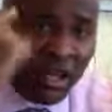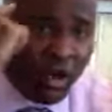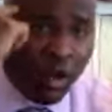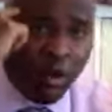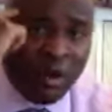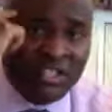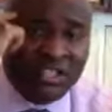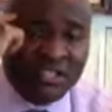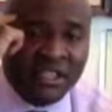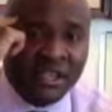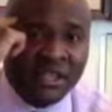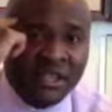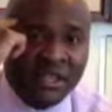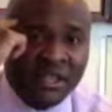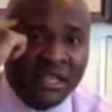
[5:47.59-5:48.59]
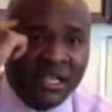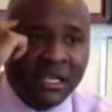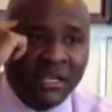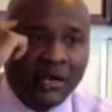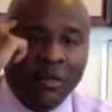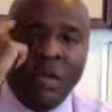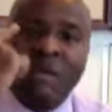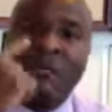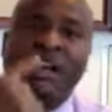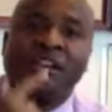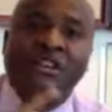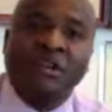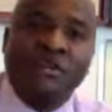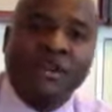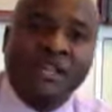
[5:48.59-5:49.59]
always think, what am I
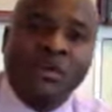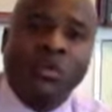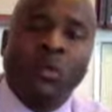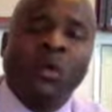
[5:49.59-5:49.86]
doing?